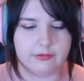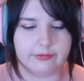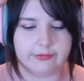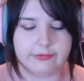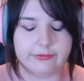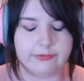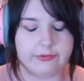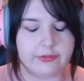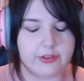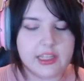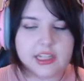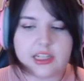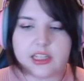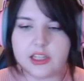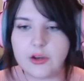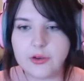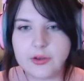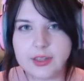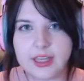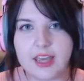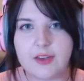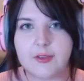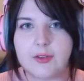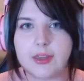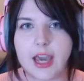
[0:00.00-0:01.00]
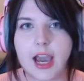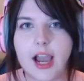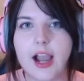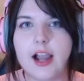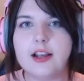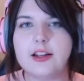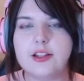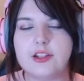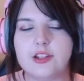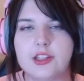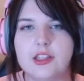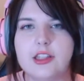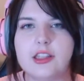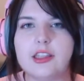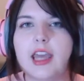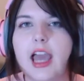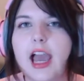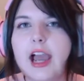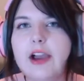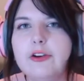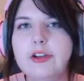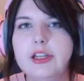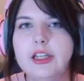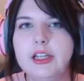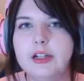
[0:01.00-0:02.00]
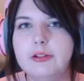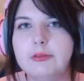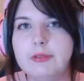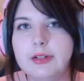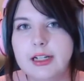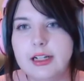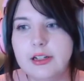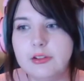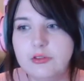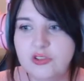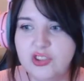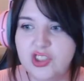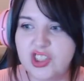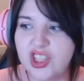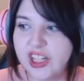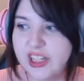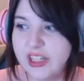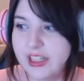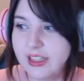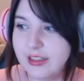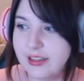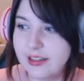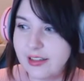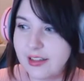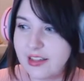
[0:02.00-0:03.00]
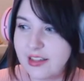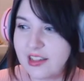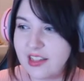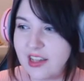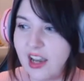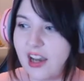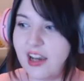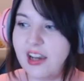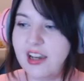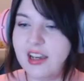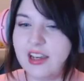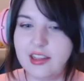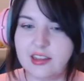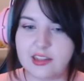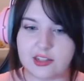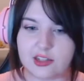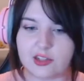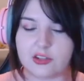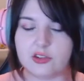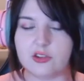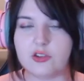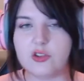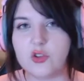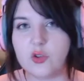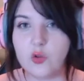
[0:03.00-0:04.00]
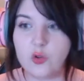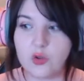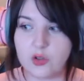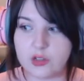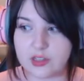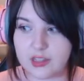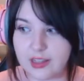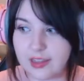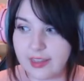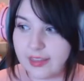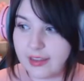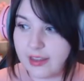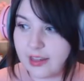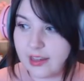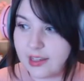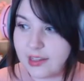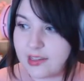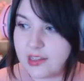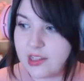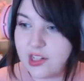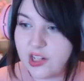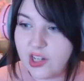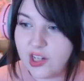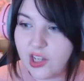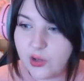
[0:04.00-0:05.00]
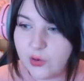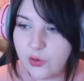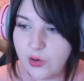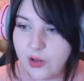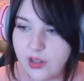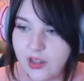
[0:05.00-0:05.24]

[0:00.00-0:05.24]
video game characters and carrying around giant sides and swords and things, you know?